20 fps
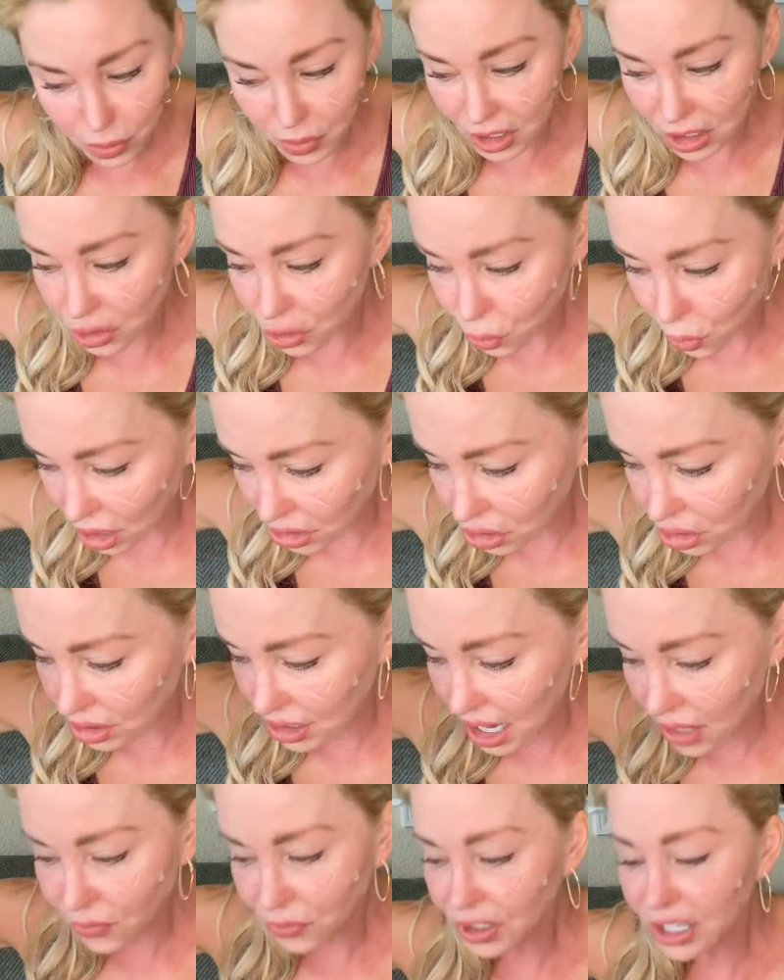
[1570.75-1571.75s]
binge watch
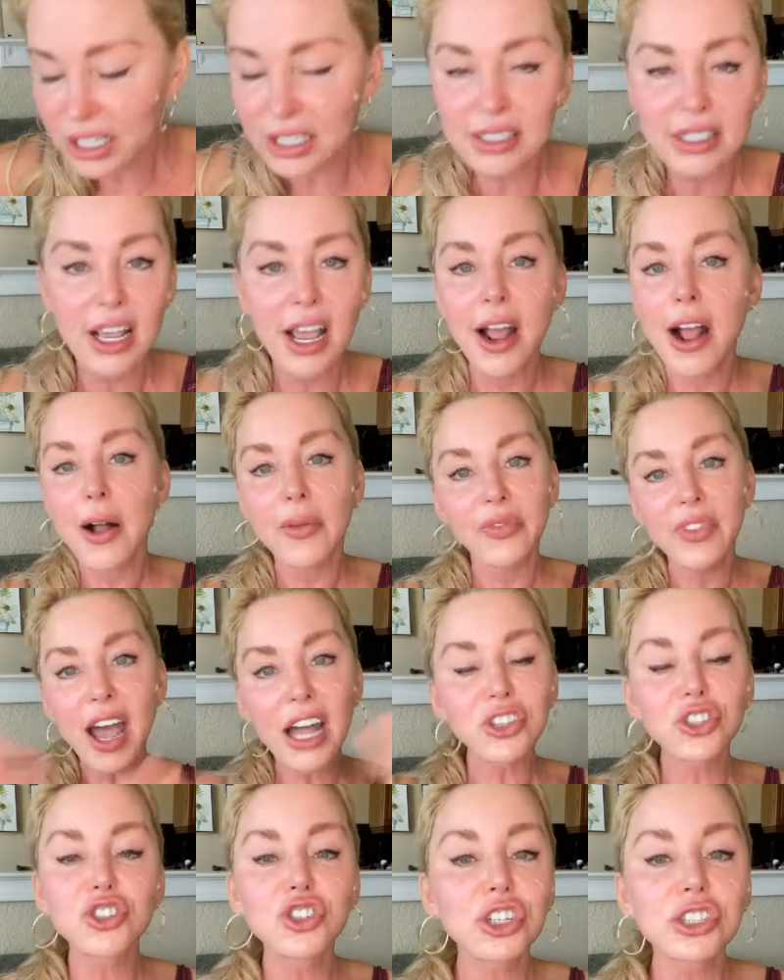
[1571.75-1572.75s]
Netflix
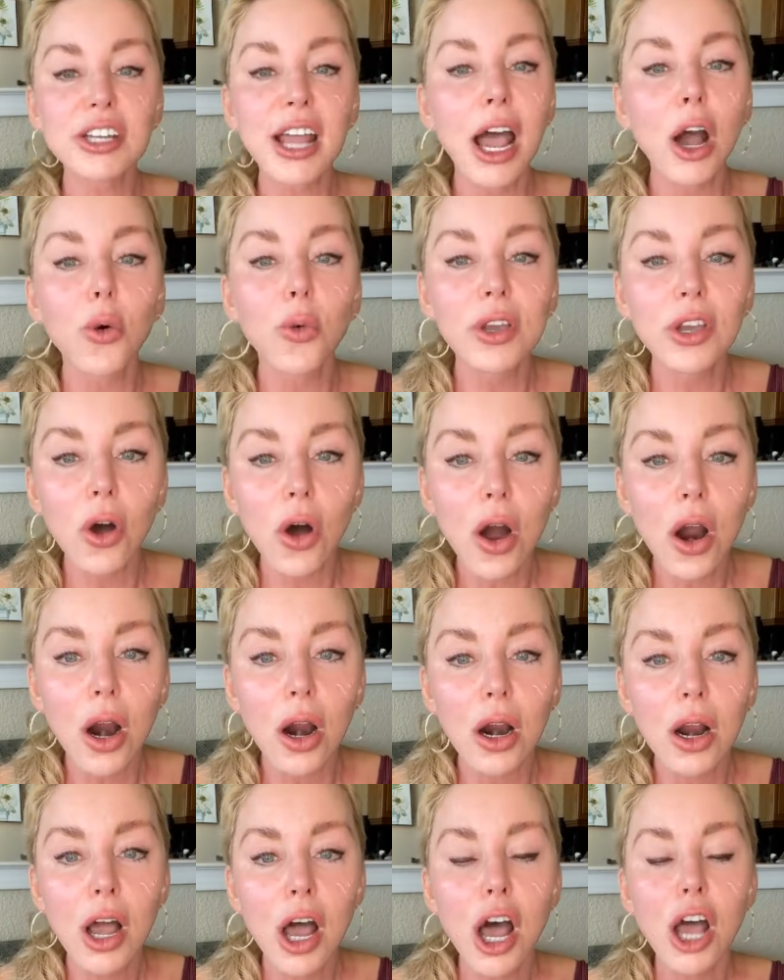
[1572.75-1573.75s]
that's just how we
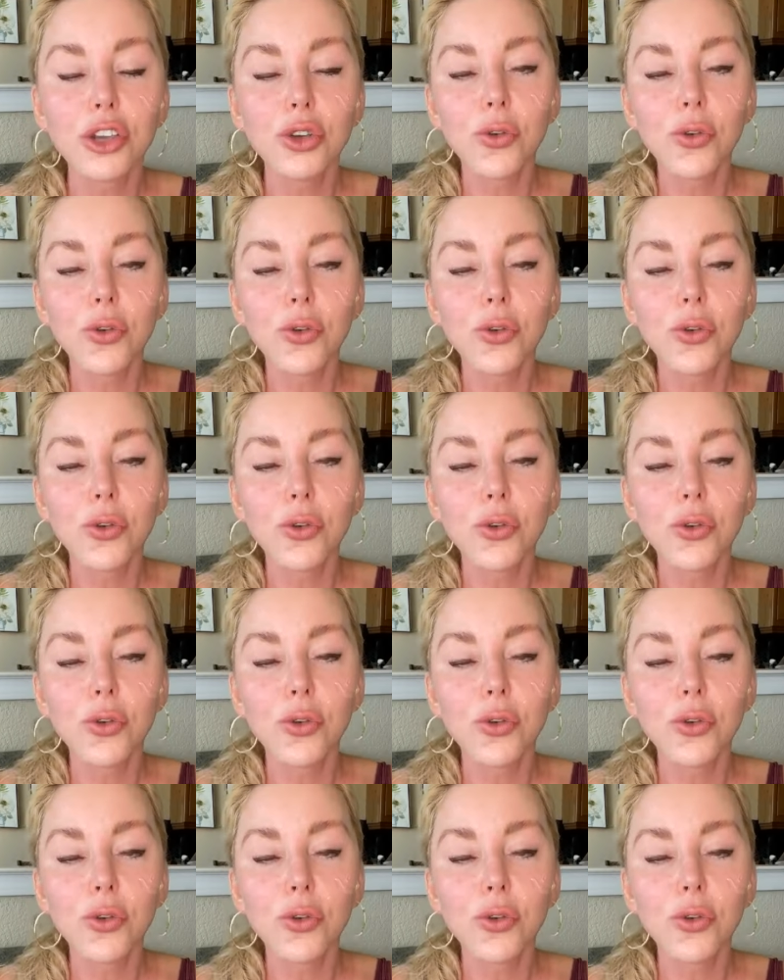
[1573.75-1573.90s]
are.